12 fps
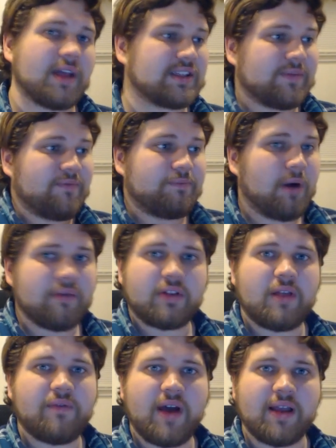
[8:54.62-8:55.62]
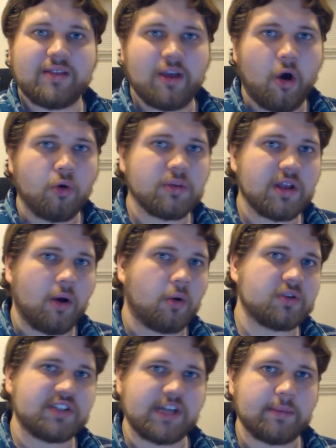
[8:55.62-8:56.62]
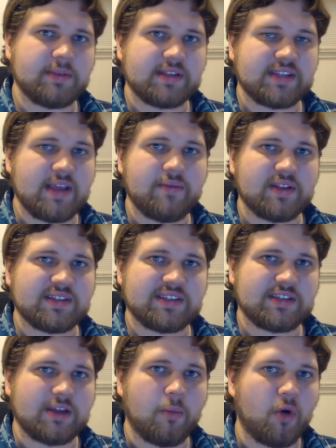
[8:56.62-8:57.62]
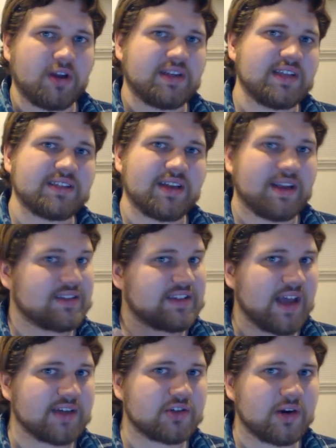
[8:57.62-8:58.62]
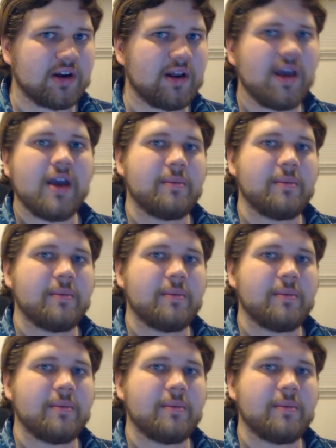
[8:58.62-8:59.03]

that's perfectly fine. The only old ship that's even somewhat decent is Tetran,